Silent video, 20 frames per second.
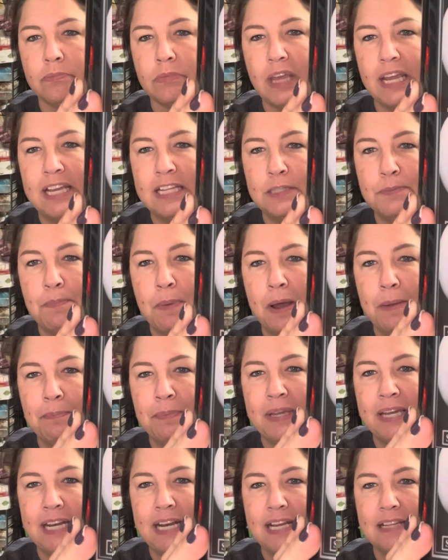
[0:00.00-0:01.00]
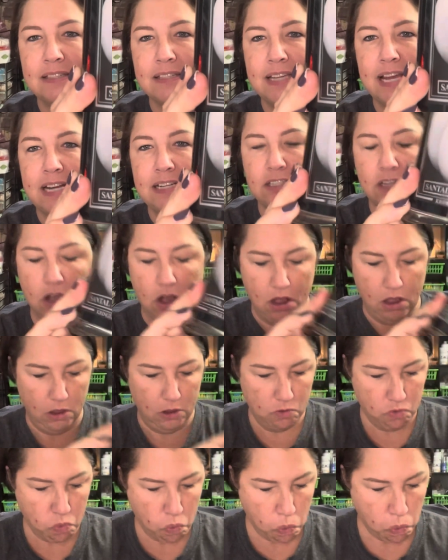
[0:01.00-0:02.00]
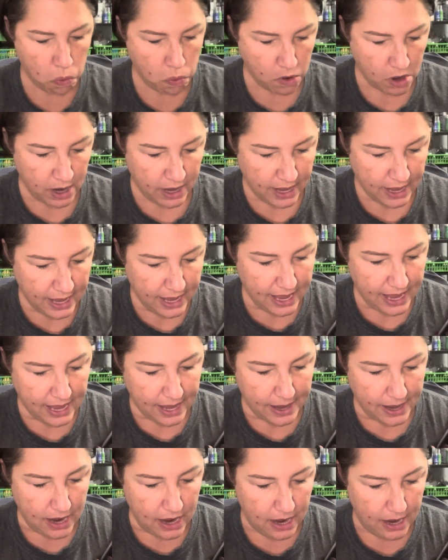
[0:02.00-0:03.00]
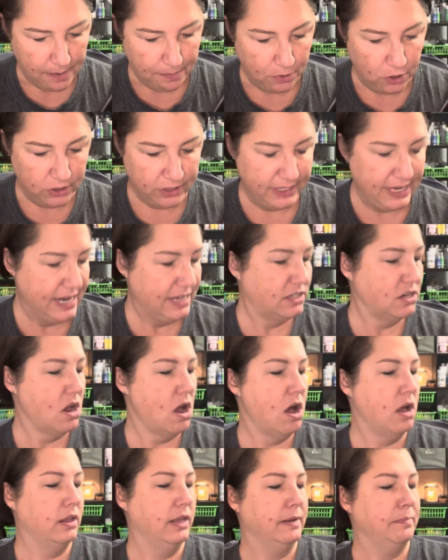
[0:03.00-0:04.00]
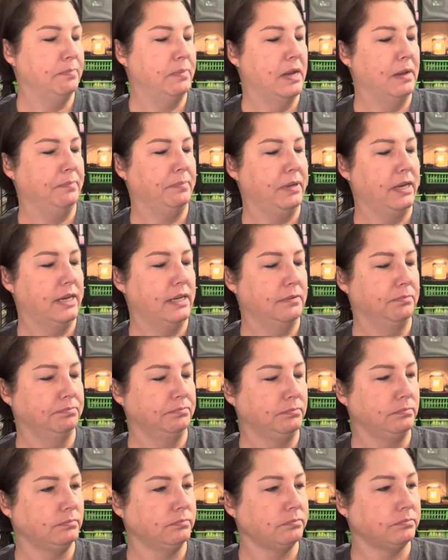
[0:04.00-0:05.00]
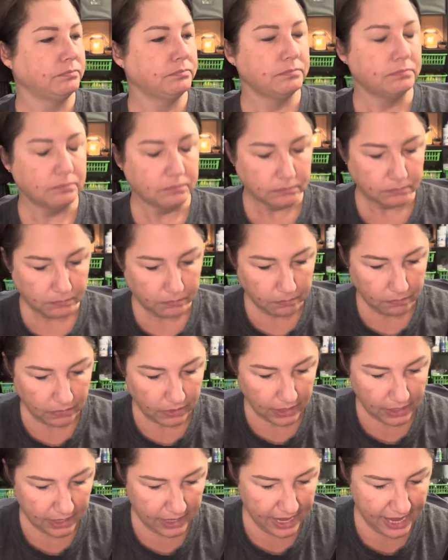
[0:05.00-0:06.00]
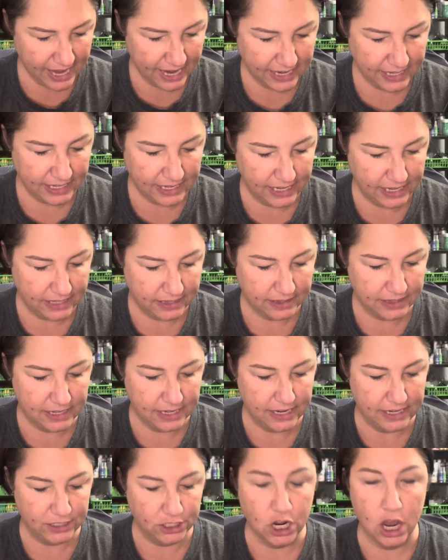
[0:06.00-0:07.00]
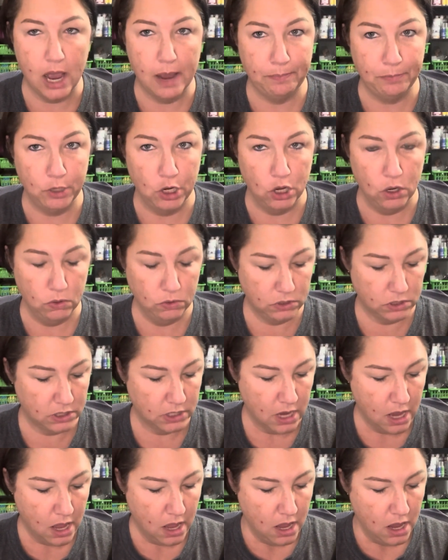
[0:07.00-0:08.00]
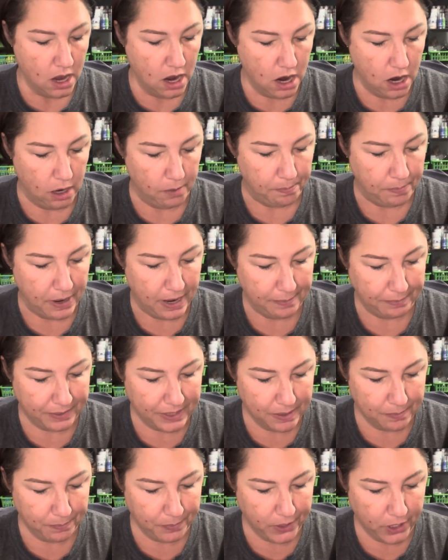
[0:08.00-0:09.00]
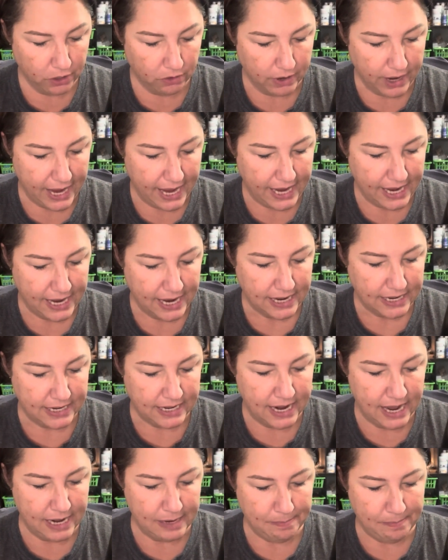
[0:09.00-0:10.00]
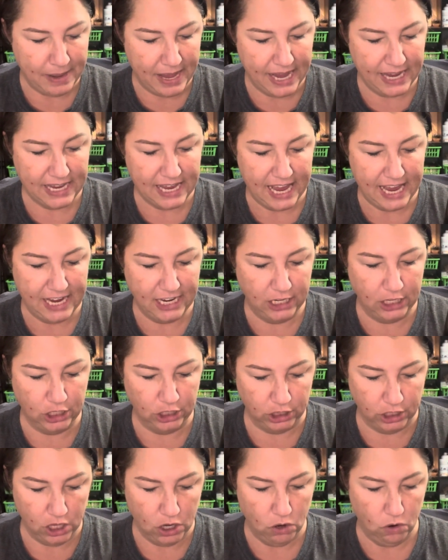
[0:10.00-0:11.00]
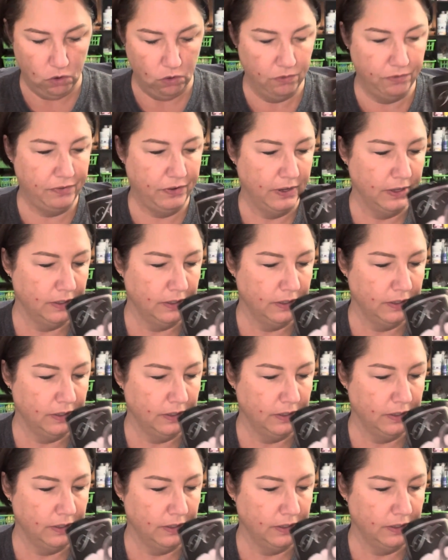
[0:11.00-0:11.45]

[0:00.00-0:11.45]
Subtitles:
it's pumpkin and santal, or santal and pumpkin. And the top notes are pumpkin puree, nutmeg, and clove.